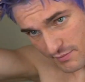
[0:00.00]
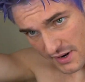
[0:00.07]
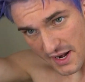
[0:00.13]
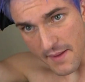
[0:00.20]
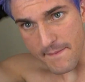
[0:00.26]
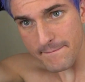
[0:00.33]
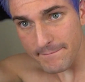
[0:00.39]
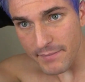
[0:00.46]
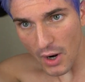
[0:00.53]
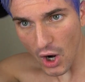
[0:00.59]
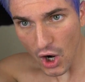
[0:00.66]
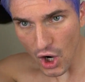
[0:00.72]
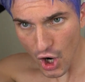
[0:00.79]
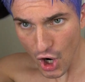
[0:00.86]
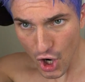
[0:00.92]
but it
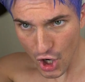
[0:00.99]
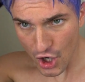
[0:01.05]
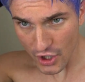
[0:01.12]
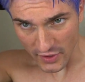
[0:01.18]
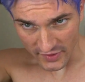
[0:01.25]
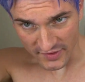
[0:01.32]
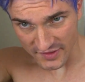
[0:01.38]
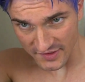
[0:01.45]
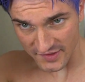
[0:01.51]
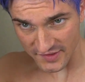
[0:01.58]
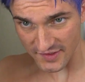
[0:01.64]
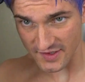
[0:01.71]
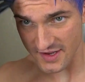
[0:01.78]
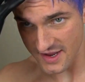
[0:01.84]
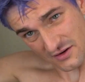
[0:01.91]

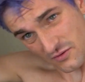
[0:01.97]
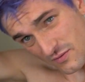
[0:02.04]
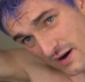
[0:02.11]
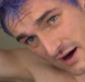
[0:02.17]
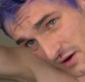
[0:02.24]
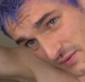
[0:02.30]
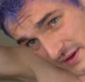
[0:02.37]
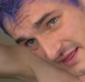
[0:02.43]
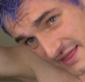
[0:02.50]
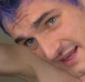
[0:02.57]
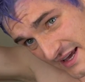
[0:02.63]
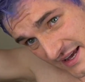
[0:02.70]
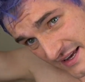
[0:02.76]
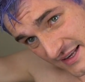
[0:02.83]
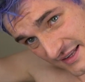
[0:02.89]
burns. While with
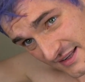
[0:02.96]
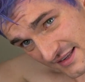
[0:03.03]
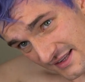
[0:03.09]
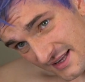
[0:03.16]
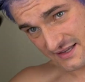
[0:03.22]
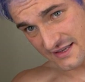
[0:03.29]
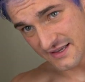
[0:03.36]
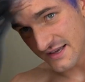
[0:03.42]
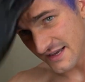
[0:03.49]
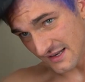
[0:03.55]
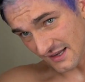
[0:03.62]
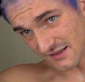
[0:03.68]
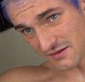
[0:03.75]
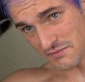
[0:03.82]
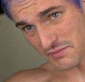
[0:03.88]
this, it
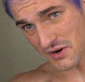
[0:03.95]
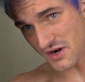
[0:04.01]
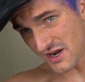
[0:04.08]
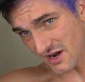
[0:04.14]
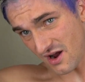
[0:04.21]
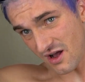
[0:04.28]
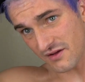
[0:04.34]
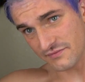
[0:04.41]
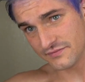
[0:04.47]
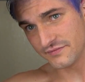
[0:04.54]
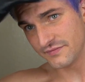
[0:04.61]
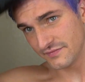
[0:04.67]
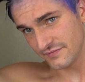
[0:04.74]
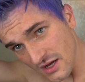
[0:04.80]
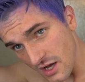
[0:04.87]
doesn't burn at all.
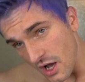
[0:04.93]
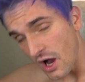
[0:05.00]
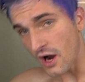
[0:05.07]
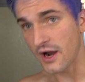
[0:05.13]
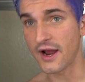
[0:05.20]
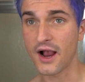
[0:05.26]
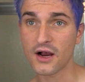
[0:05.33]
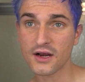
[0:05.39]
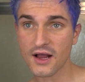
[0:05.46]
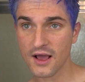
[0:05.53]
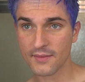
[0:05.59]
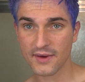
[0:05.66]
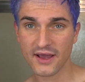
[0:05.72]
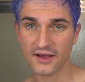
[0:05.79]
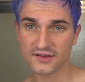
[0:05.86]
Alright, I'm gonna
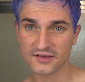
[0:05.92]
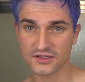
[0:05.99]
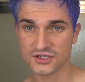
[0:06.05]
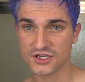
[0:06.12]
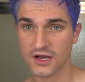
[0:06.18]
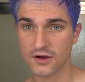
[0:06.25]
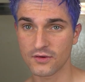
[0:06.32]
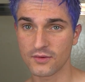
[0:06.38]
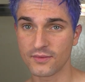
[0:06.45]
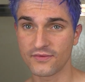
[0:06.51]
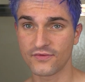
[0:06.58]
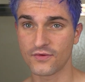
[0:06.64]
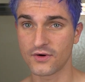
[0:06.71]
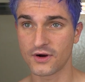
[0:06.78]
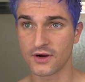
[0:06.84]
hop my ass in the shower
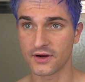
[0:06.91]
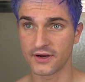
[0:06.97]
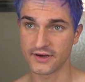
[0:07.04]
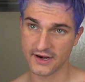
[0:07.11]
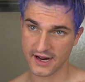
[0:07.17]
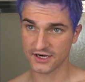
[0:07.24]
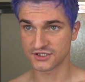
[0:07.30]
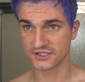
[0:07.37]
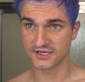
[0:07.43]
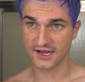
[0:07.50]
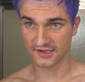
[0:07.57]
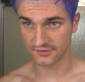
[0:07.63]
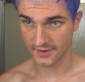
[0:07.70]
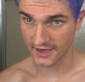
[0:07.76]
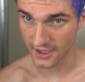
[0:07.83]
before it actually
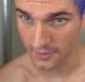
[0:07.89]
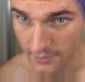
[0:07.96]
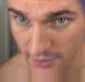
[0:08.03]
dyes my hair